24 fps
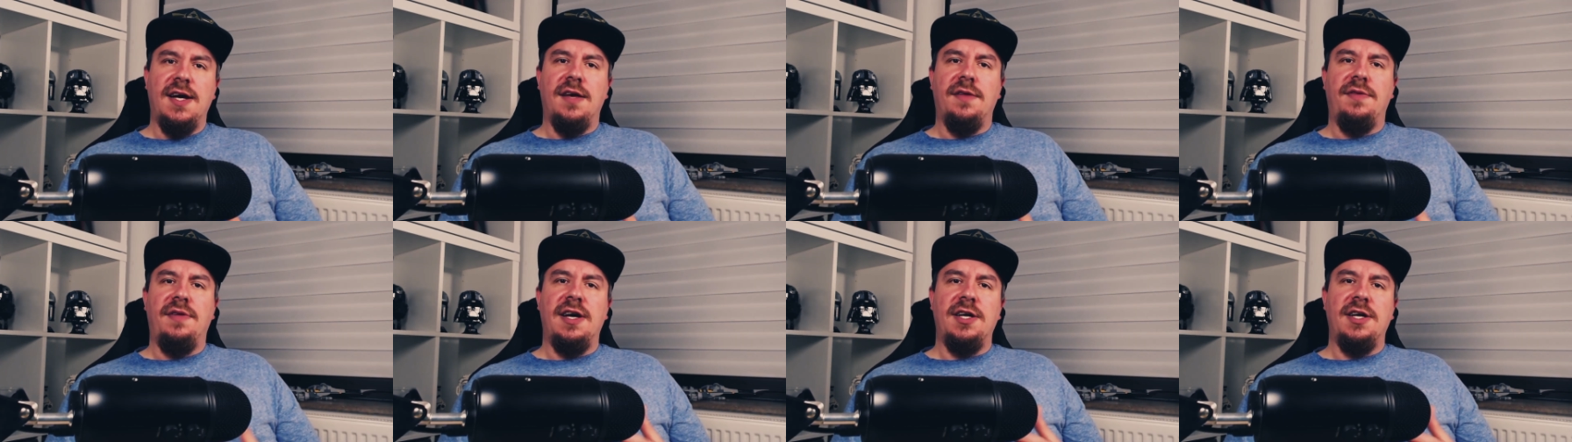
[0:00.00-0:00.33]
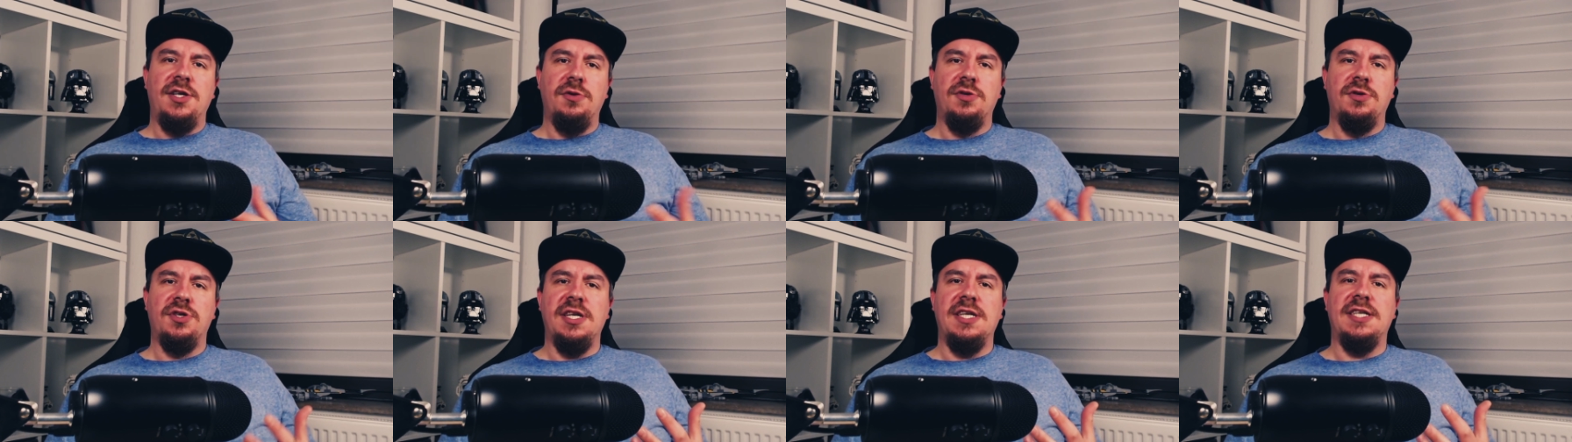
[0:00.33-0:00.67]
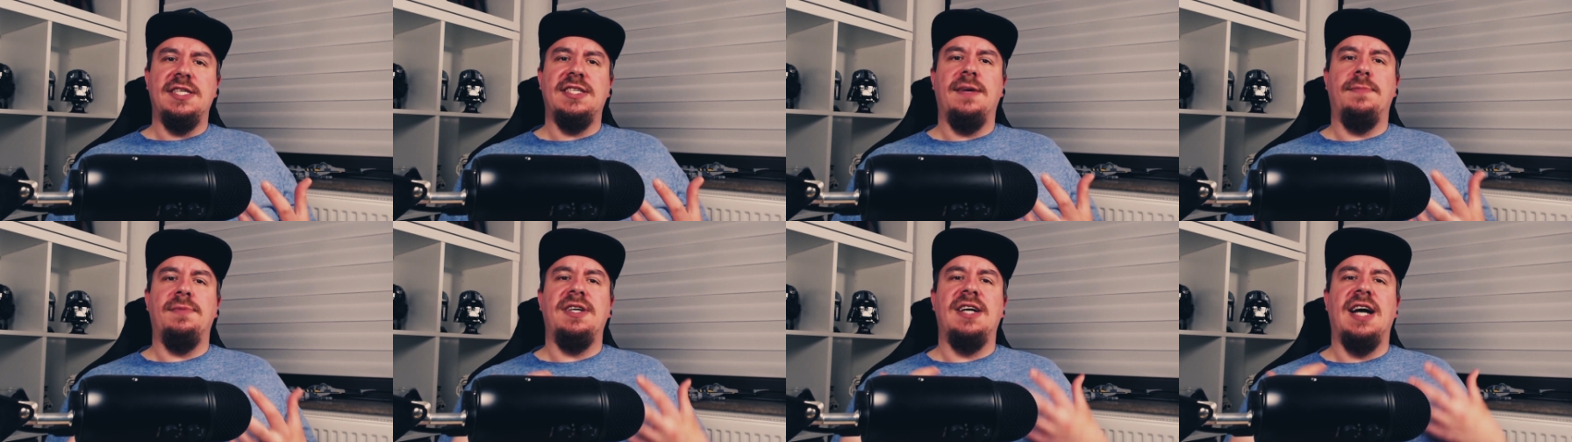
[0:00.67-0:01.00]
there are usually
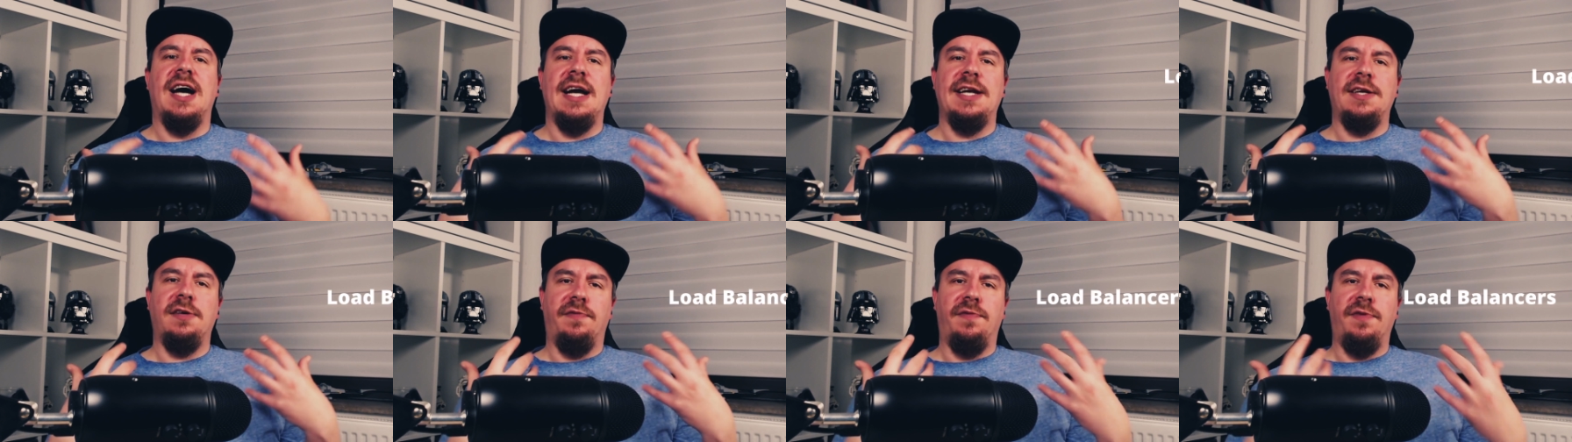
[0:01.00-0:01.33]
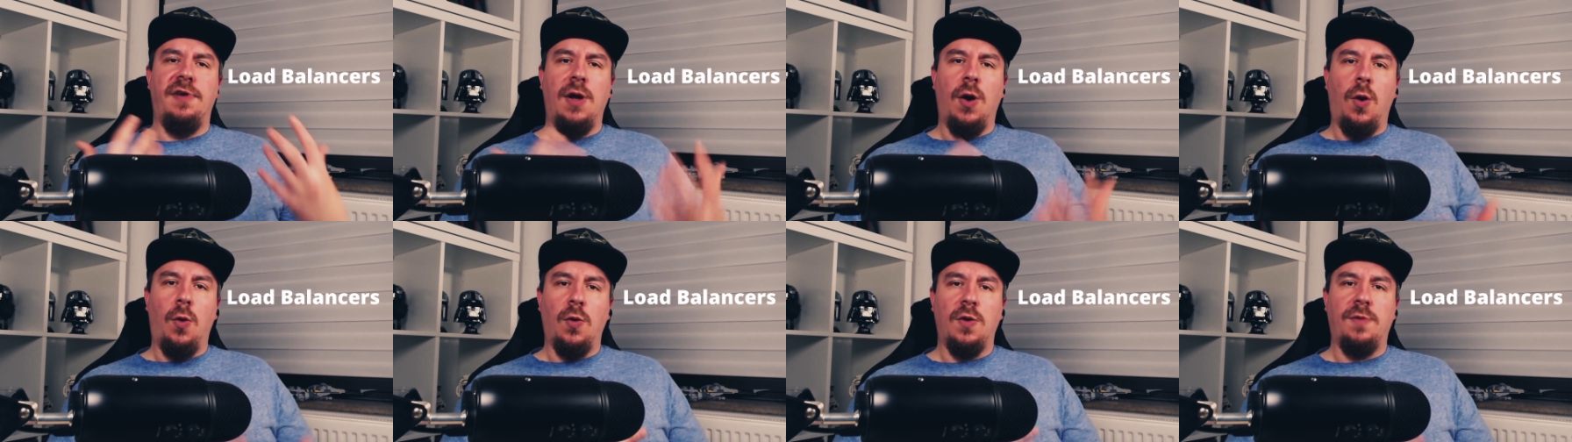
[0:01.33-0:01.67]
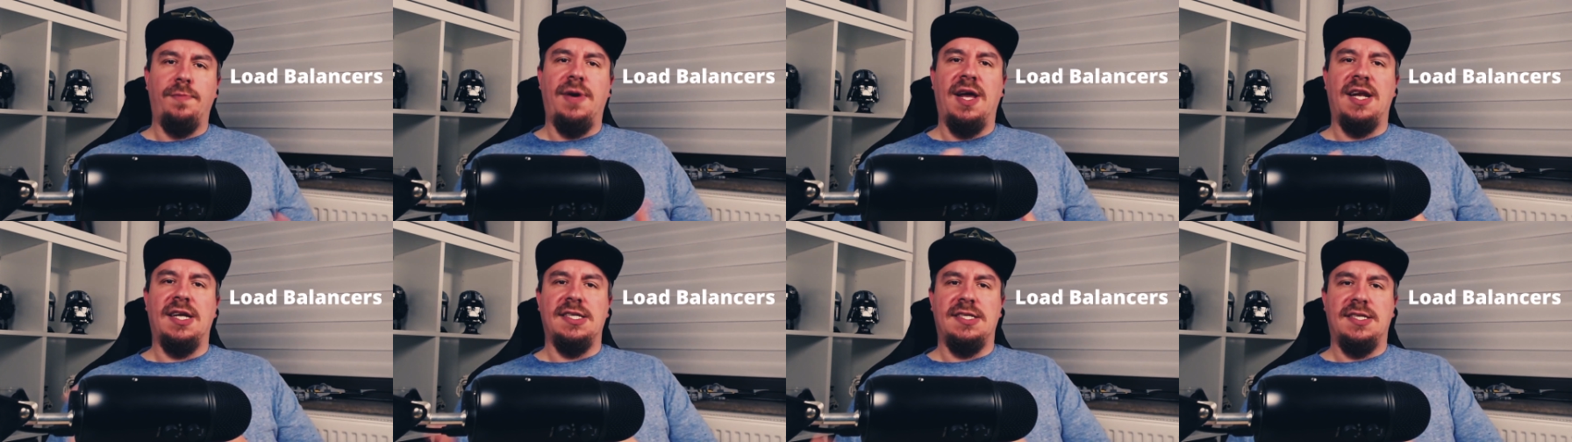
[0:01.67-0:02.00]
some kind of load
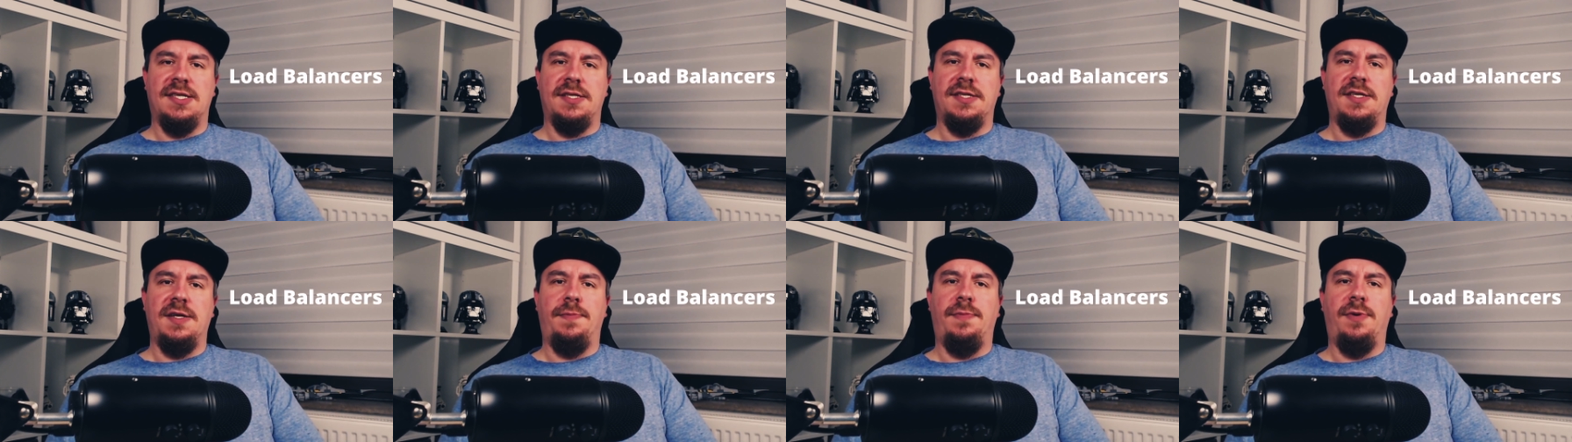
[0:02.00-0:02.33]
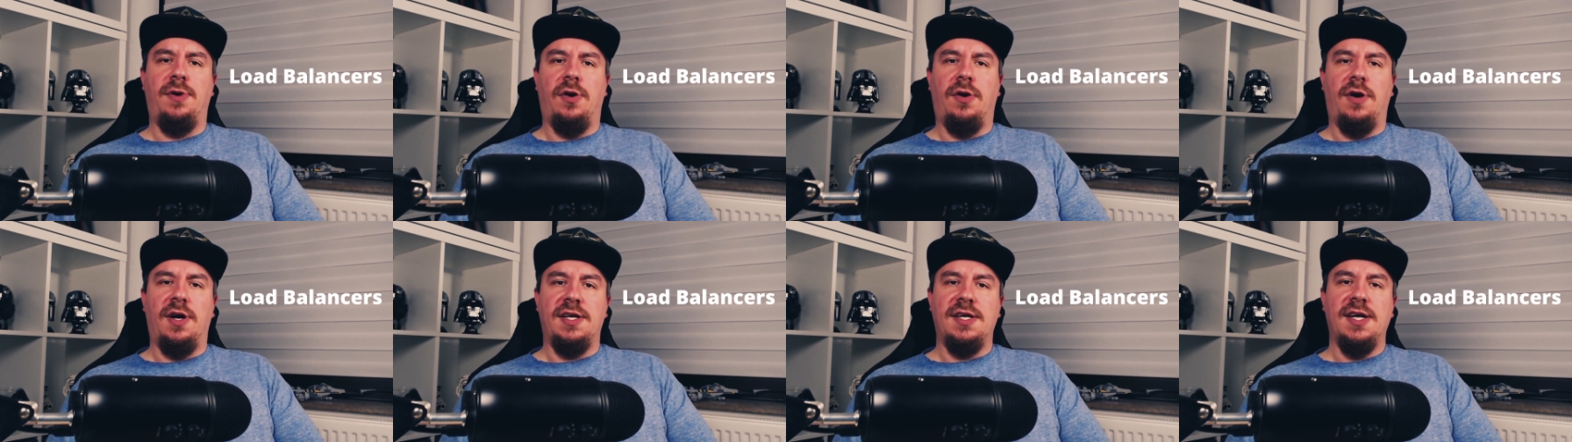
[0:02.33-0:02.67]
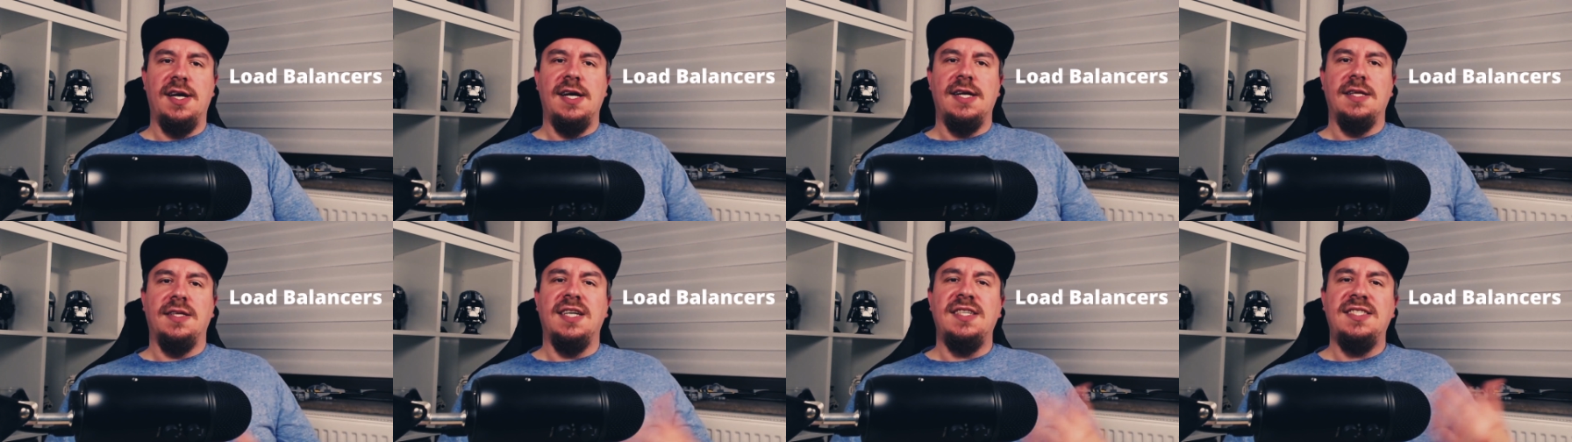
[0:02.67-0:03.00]
balancers deployed
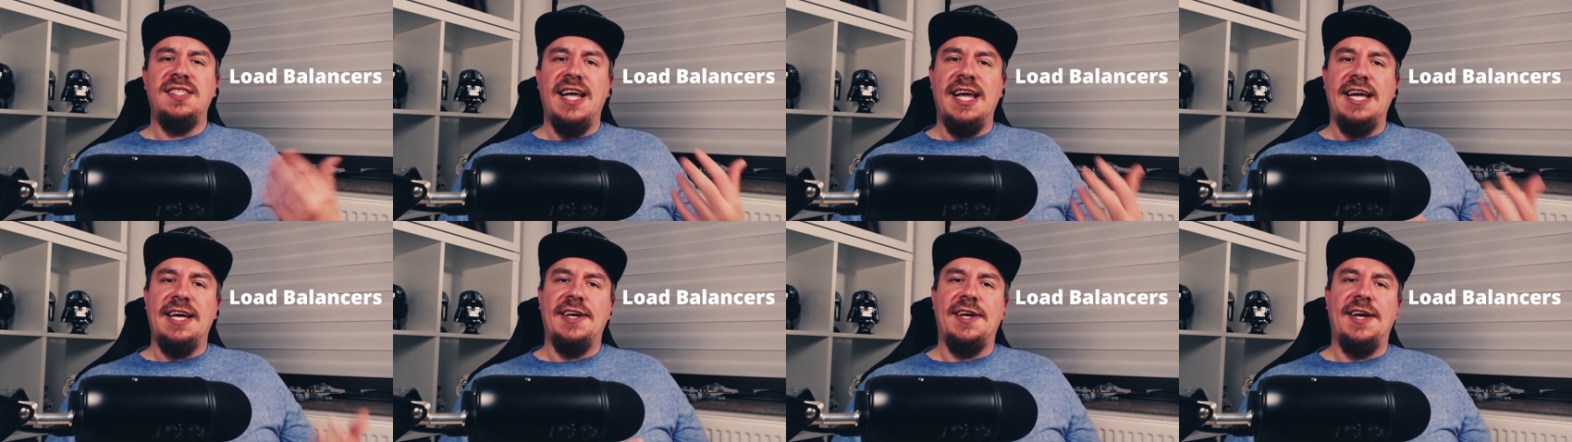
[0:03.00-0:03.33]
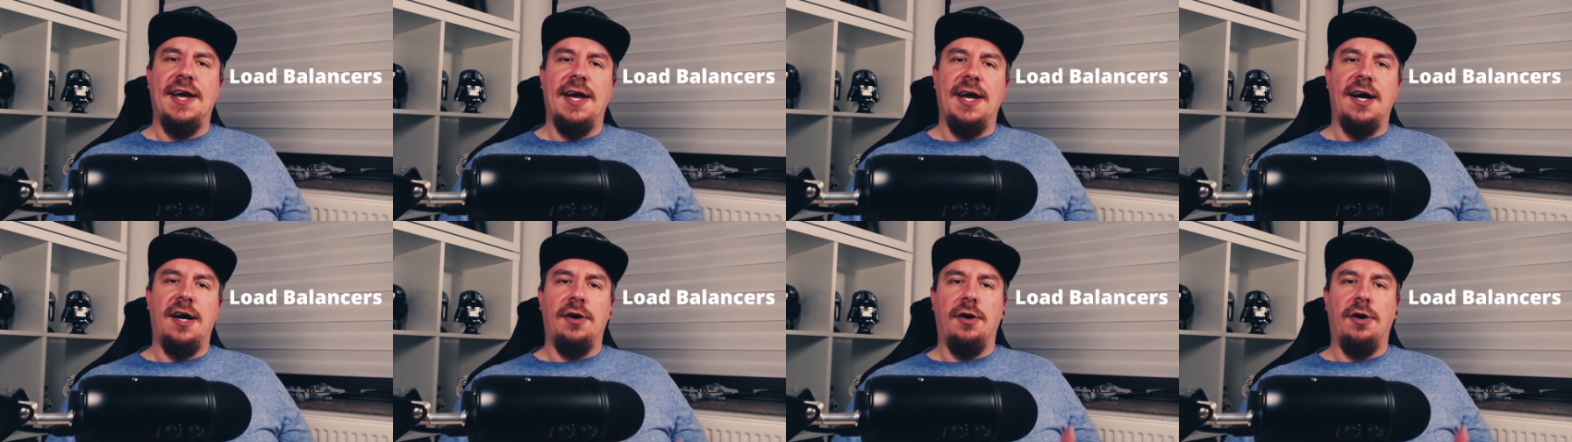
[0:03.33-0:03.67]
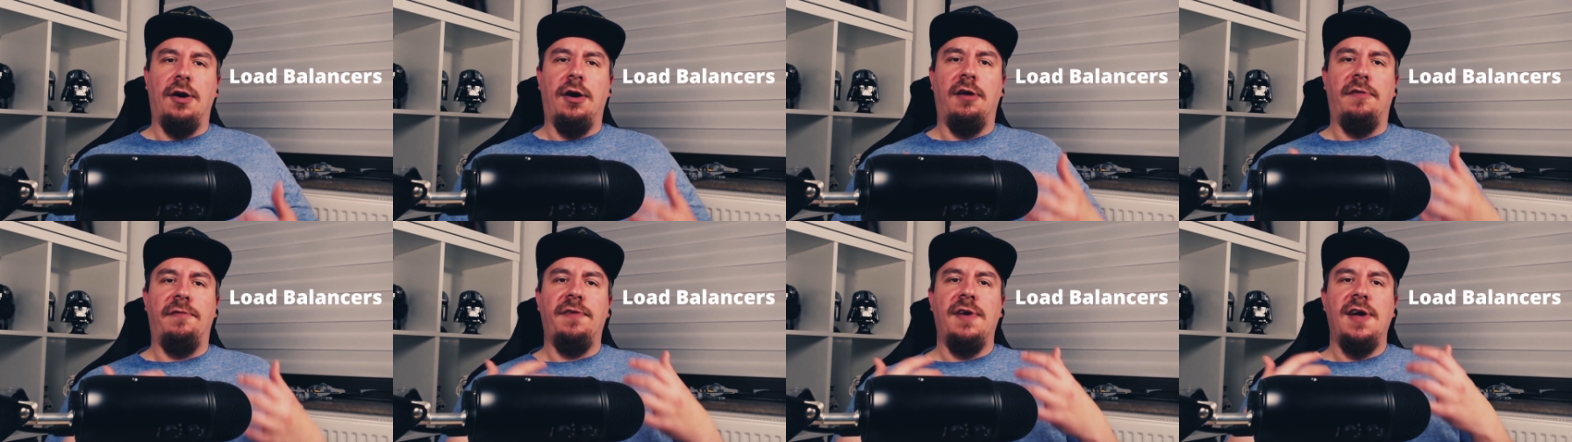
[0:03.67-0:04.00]
that take care
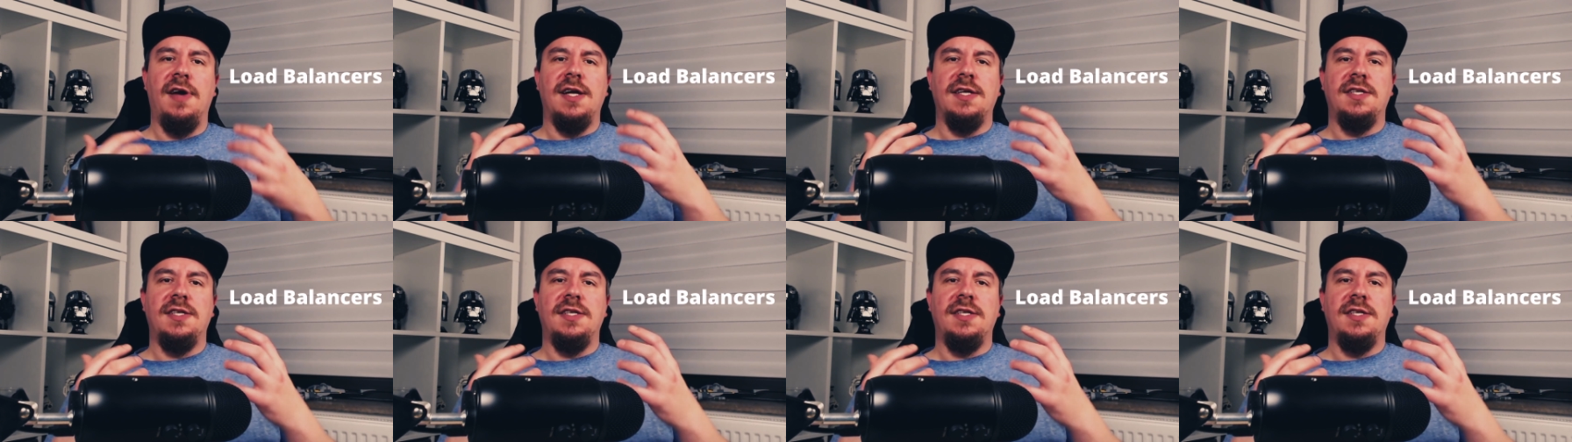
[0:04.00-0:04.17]
of